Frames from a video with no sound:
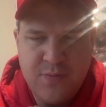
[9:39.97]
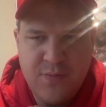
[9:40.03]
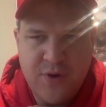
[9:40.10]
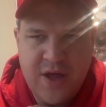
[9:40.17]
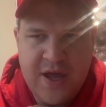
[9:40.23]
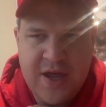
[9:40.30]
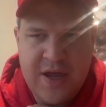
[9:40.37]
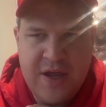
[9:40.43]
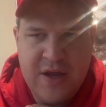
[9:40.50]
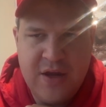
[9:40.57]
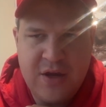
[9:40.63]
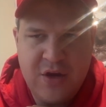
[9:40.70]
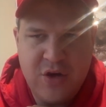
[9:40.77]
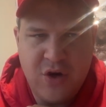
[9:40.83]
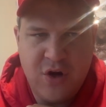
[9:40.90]

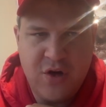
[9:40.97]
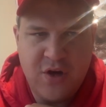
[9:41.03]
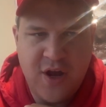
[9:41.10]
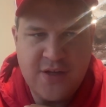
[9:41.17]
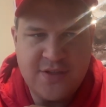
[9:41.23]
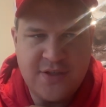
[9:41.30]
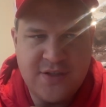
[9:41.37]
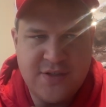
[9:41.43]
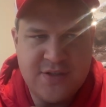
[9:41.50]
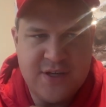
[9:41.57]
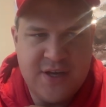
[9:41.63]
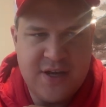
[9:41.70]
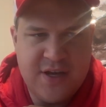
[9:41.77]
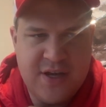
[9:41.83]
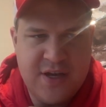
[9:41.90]
play Kirk Cousins,
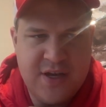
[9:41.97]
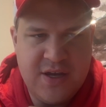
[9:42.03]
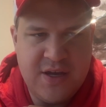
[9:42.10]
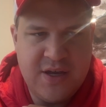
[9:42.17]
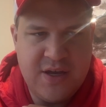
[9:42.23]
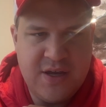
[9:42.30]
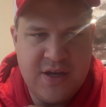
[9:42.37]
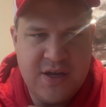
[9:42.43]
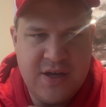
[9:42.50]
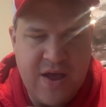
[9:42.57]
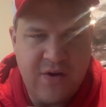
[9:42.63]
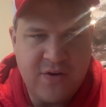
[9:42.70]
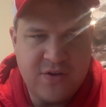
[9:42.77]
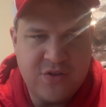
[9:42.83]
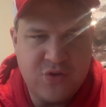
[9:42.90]

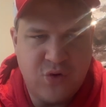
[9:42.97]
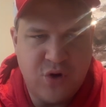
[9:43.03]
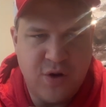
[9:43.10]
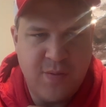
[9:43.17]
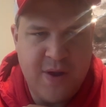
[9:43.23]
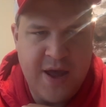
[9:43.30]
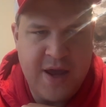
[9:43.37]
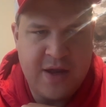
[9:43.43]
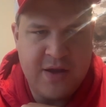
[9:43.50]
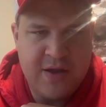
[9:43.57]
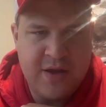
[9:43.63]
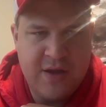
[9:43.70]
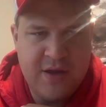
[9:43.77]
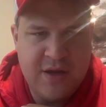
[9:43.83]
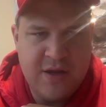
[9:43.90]
Falcons quarterback
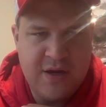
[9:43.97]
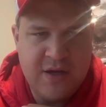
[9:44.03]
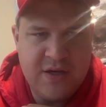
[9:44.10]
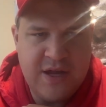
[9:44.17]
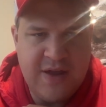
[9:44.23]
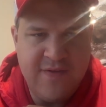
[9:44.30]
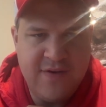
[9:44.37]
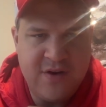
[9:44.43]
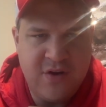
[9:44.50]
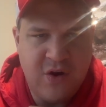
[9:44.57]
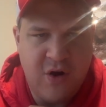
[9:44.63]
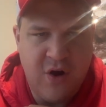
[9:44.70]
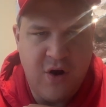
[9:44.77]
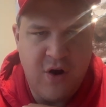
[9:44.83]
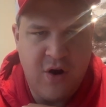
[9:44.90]
David
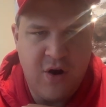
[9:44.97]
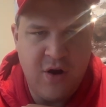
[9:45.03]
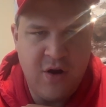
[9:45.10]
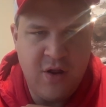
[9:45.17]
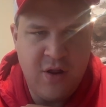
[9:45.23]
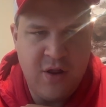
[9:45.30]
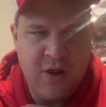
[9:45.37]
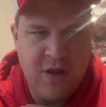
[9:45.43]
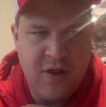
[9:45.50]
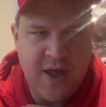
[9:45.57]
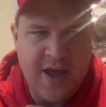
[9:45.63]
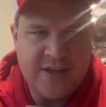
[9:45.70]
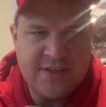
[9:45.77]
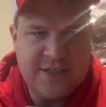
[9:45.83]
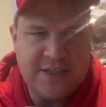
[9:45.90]
Carr
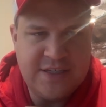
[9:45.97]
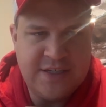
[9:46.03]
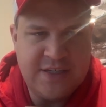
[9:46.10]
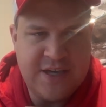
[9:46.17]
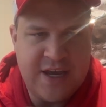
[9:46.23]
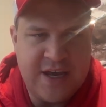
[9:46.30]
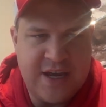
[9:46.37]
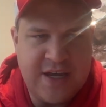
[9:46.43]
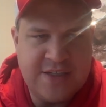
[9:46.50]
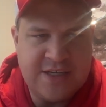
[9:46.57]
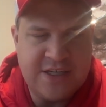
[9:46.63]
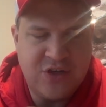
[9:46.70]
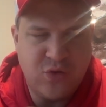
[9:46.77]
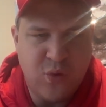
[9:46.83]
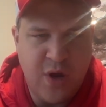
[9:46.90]
last season. Kick is
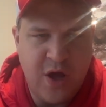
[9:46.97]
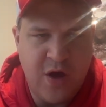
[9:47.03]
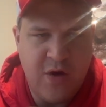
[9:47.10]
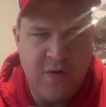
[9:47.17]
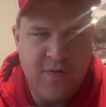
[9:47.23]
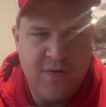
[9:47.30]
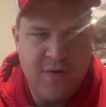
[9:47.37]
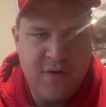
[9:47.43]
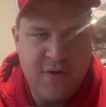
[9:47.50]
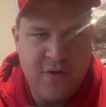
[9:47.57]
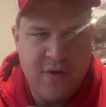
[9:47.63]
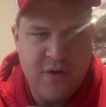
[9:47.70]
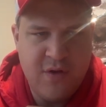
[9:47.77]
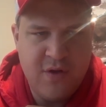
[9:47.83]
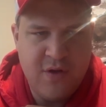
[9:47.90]
at 12.
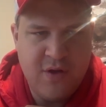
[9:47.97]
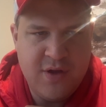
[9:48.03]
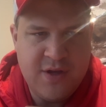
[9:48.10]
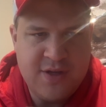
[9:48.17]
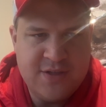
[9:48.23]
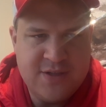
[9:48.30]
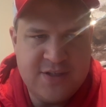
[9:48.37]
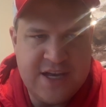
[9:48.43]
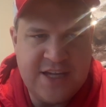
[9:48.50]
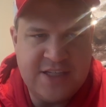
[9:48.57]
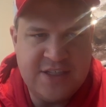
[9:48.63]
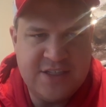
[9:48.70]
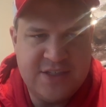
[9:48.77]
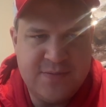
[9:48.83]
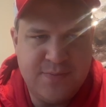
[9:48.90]

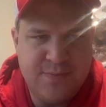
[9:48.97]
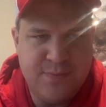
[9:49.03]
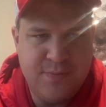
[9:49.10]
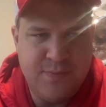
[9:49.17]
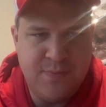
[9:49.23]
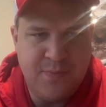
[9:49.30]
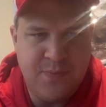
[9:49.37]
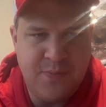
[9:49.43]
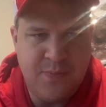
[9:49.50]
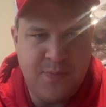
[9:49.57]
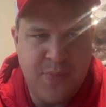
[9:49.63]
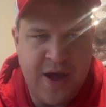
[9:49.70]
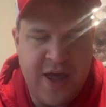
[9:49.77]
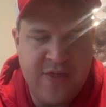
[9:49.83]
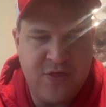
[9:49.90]
Saints
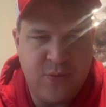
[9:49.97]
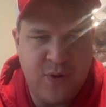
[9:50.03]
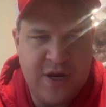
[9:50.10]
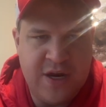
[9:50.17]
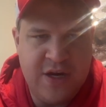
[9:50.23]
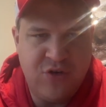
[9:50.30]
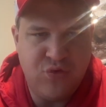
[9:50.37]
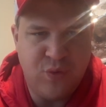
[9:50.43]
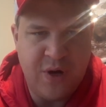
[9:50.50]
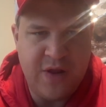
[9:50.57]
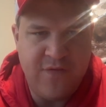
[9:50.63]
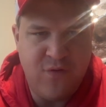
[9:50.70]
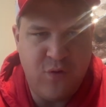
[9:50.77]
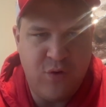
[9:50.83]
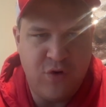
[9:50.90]
by 3,
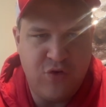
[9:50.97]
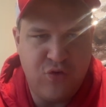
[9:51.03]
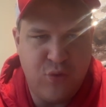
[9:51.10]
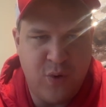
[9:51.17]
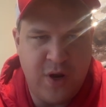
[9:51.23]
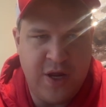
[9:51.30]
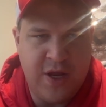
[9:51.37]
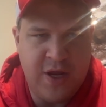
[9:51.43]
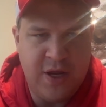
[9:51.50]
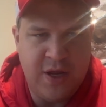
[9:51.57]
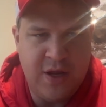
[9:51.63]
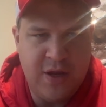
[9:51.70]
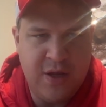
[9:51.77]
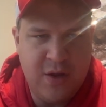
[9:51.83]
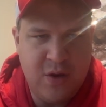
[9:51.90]
24-21.